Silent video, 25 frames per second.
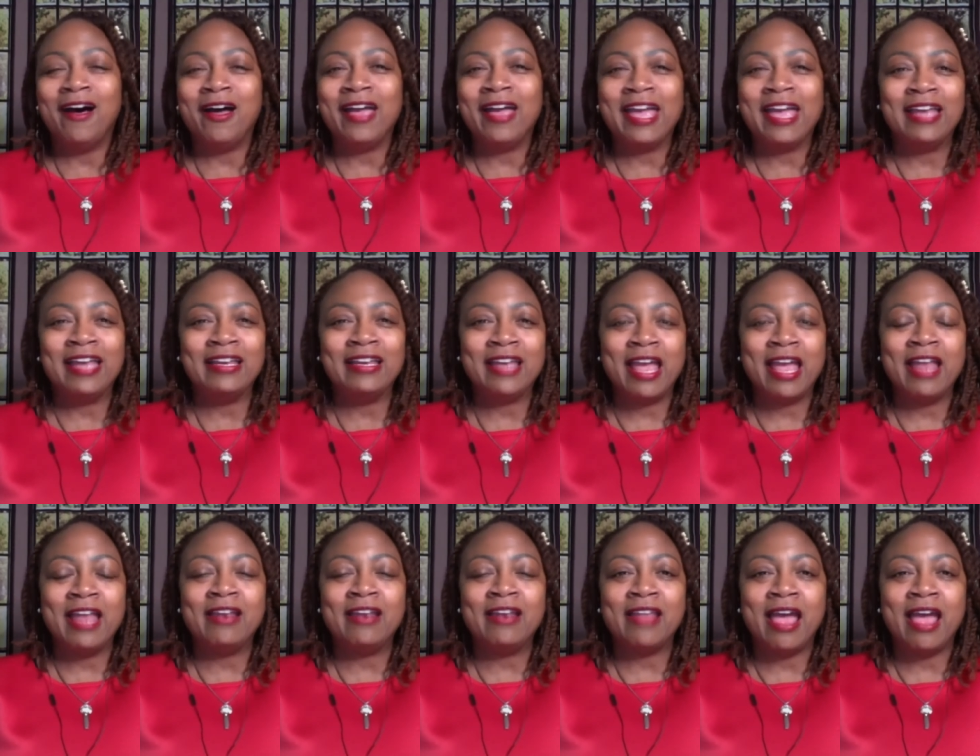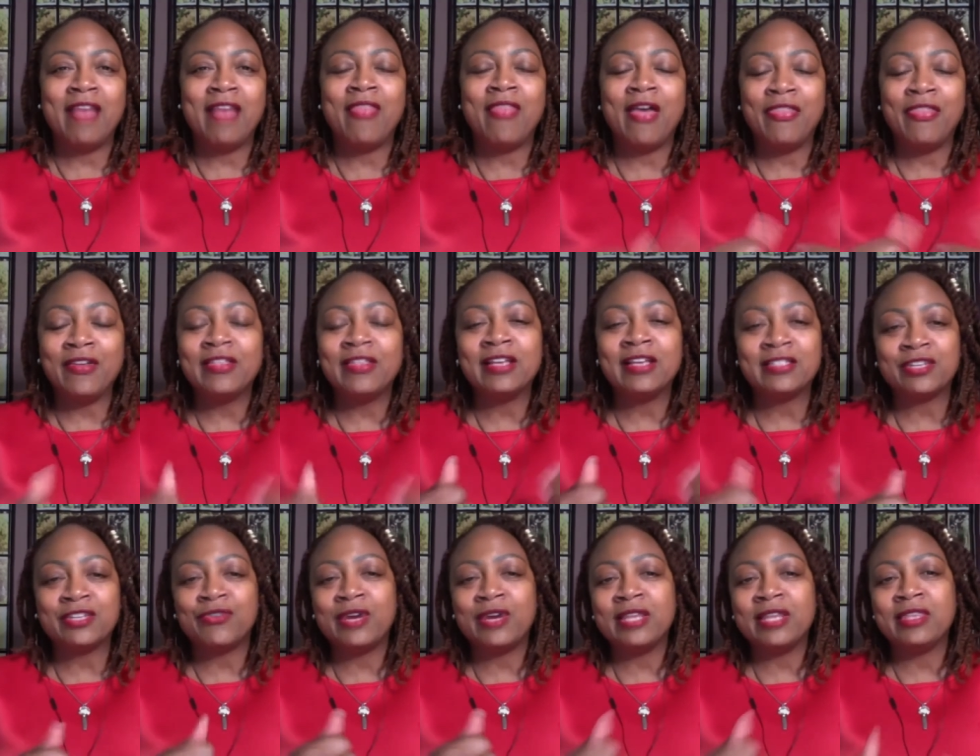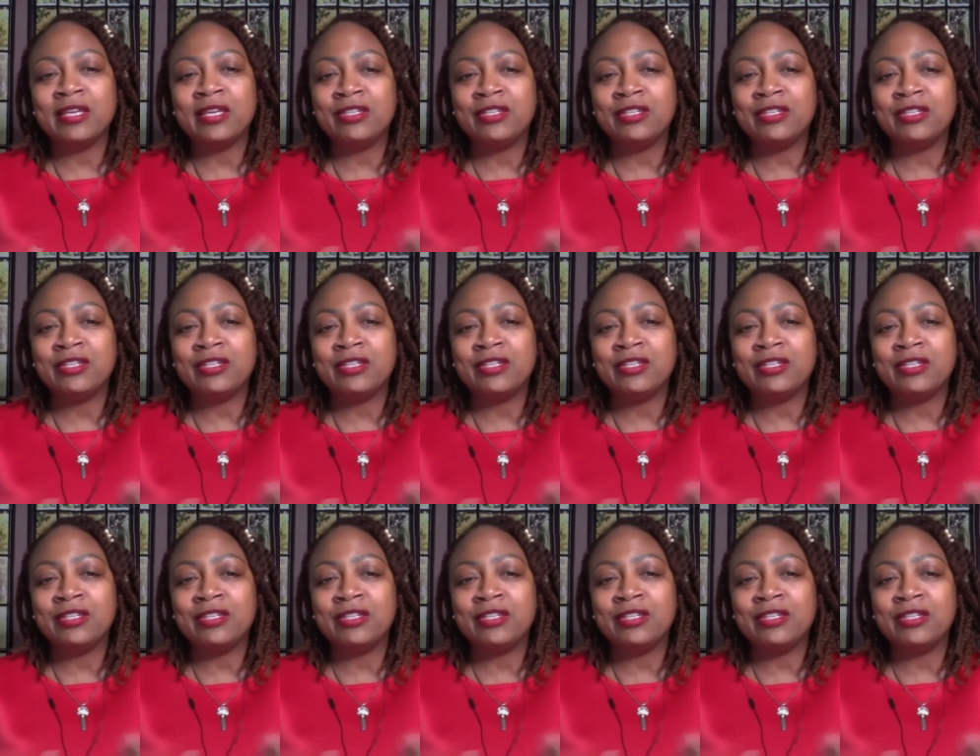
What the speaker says: And I think that's the great thing